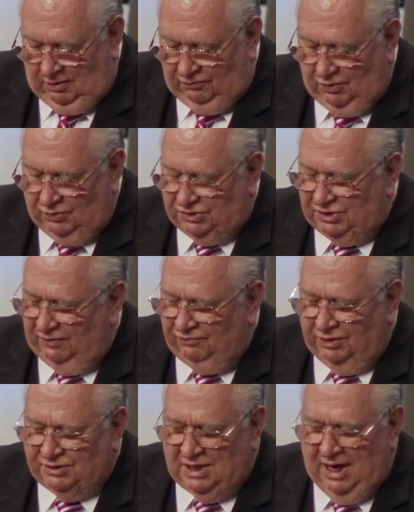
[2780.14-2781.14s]
If there was
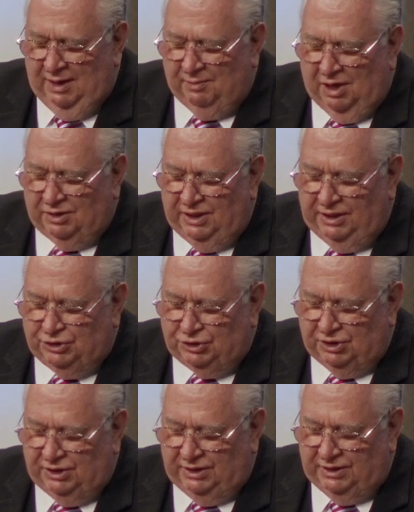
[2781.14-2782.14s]
ever a time our
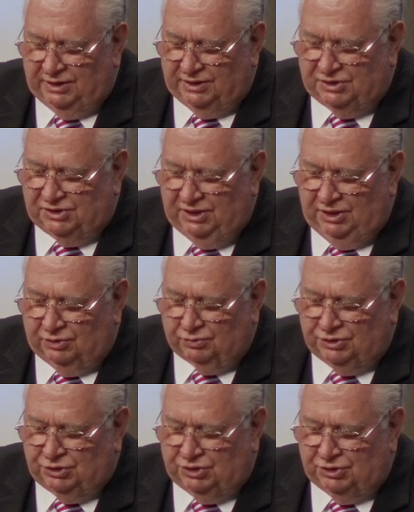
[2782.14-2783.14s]
nation needed to see
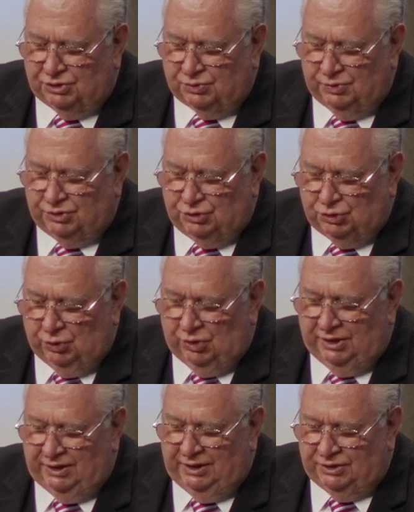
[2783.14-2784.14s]
Christians with
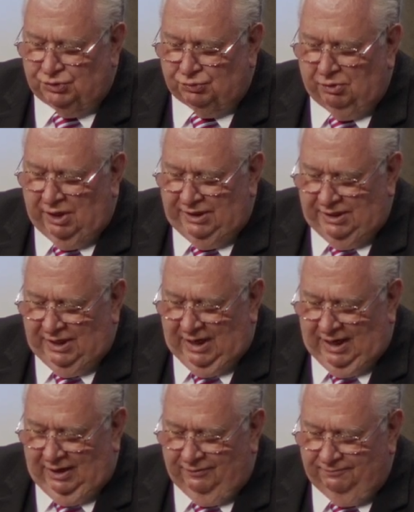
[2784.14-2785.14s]
joy, it's right
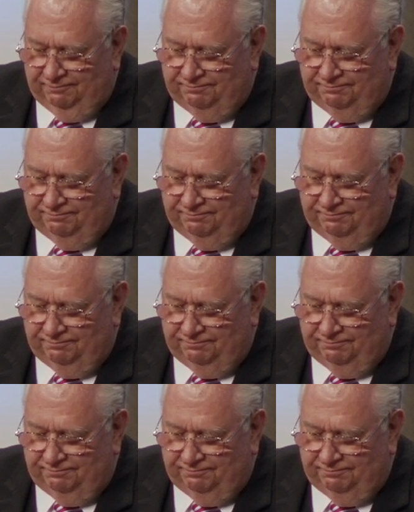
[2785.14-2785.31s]
now.